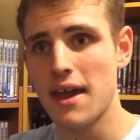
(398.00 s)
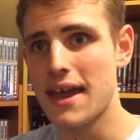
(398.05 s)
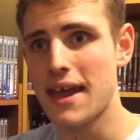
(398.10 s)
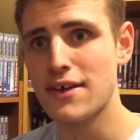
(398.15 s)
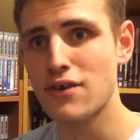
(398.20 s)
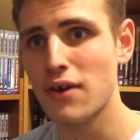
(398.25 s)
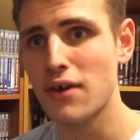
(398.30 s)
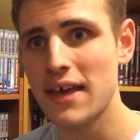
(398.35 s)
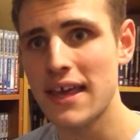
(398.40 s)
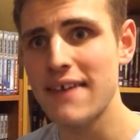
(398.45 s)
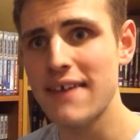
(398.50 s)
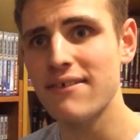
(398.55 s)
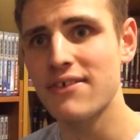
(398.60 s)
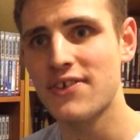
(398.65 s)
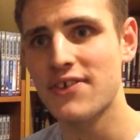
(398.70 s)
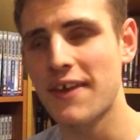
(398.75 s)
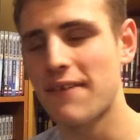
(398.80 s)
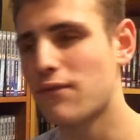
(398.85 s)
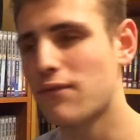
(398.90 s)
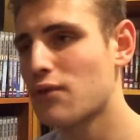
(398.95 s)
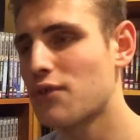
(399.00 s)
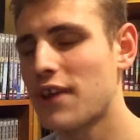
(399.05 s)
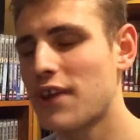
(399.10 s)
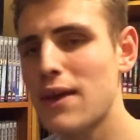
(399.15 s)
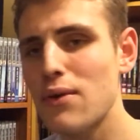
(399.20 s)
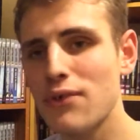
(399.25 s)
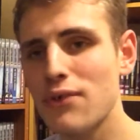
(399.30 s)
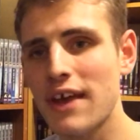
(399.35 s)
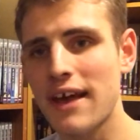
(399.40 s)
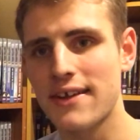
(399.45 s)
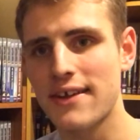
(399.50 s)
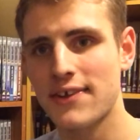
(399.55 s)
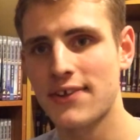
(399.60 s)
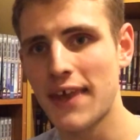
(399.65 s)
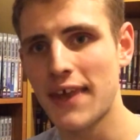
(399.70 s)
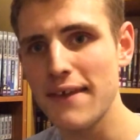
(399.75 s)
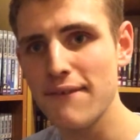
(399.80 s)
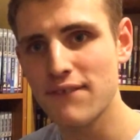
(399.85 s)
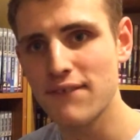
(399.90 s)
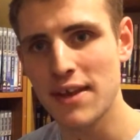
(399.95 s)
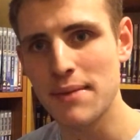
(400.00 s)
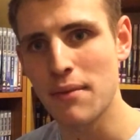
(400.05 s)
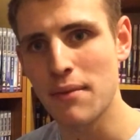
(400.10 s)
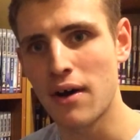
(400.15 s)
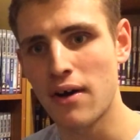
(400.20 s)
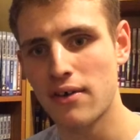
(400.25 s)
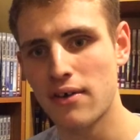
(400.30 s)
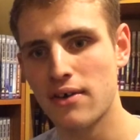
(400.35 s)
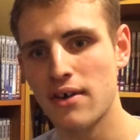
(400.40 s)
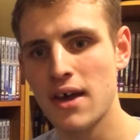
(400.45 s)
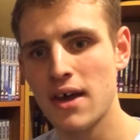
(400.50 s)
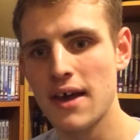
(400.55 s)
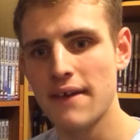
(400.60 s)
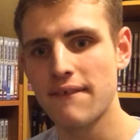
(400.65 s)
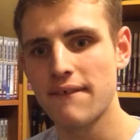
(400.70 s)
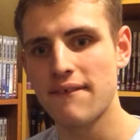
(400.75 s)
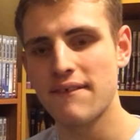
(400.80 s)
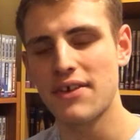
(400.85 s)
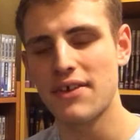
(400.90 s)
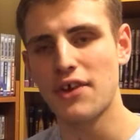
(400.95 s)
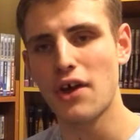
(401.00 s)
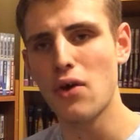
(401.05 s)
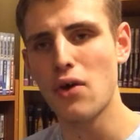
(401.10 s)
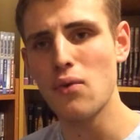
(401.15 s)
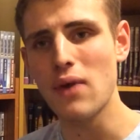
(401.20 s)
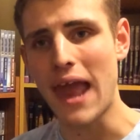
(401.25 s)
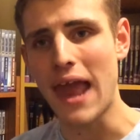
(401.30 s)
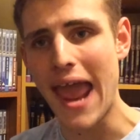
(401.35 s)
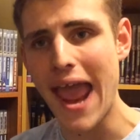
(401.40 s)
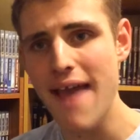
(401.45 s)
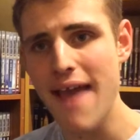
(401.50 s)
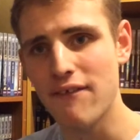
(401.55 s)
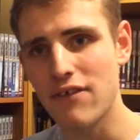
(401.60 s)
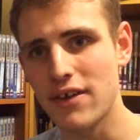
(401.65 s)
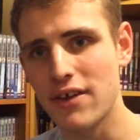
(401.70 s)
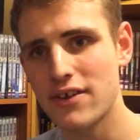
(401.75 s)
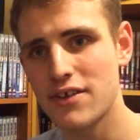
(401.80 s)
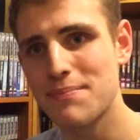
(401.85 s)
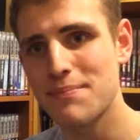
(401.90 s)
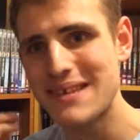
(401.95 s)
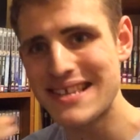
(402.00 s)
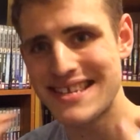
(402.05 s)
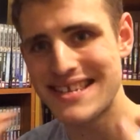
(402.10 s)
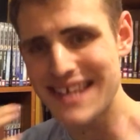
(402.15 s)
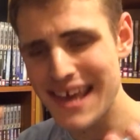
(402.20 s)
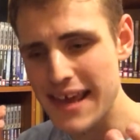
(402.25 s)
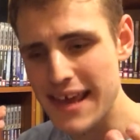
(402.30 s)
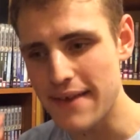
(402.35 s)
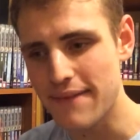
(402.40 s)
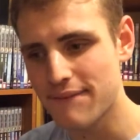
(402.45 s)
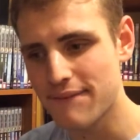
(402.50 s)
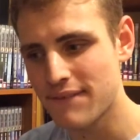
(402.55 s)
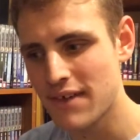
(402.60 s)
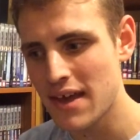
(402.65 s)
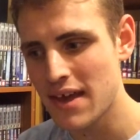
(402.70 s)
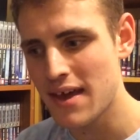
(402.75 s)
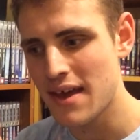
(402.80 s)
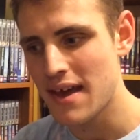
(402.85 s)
it got even safer because he was our safety mark for this whole area to be safe.